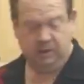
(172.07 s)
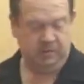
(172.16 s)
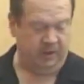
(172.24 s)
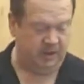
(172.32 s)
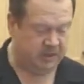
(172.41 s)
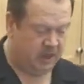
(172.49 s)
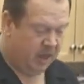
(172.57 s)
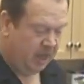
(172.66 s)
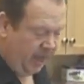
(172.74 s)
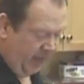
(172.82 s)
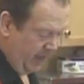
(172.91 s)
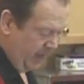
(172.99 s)
good spice.
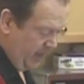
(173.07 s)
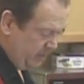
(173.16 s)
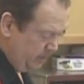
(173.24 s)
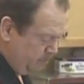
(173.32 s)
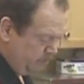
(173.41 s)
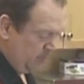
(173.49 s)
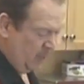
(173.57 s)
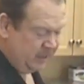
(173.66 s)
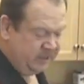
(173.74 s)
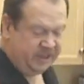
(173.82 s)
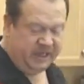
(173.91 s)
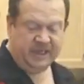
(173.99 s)
And
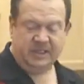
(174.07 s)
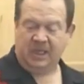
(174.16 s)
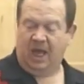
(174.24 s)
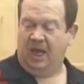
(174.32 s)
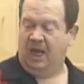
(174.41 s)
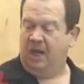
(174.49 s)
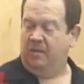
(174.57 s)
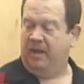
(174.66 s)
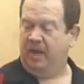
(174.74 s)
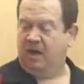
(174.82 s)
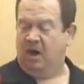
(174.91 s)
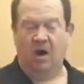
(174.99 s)
just a little
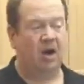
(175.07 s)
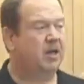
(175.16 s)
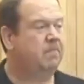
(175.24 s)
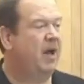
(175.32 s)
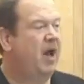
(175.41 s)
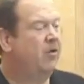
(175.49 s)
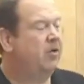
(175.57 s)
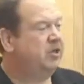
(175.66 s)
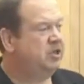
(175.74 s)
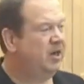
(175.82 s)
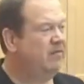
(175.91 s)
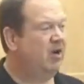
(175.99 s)
bit of garlic powder.
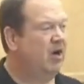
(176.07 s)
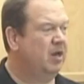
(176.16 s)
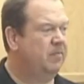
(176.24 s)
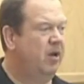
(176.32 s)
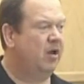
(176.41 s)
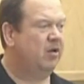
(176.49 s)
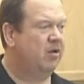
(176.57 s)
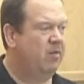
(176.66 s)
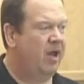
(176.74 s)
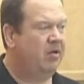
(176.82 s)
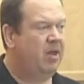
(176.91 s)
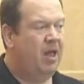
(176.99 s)
You should have garlic powder
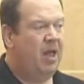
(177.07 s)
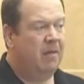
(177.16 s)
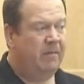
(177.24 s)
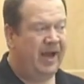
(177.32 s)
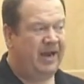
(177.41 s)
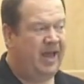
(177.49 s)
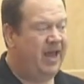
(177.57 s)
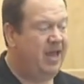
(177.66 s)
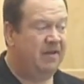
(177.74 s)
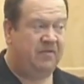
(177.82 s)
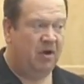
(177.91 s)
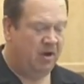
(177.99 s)
around. But
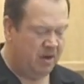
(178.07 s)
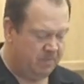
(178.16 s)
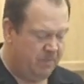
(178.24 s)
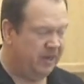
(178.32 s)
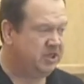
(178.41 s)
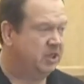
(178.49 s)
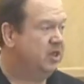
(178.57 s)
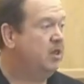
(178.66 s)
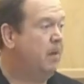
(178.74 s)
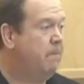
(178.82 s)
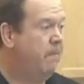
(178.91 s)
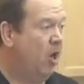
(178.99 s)
hey, if you're on a
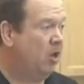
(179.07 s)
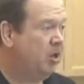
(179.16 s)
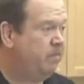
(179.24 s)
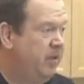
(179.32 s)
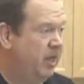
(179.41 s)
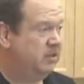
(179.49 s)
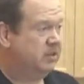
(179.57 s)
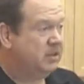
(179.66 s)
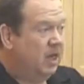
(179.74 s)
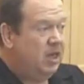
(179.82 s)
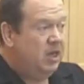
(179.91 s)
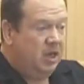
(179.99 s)
budget, the bulk
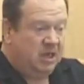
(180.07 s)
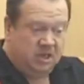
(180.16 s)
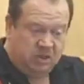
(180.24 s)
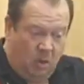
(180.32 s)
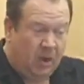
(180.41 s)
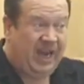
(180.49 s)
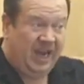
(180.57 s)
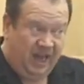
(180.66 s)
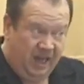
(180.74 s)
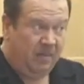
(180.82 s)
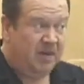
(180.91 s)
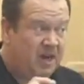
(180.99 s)
bins, you can just go get a
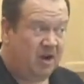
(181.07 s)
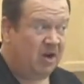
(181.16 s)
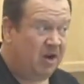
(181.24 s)
little bit of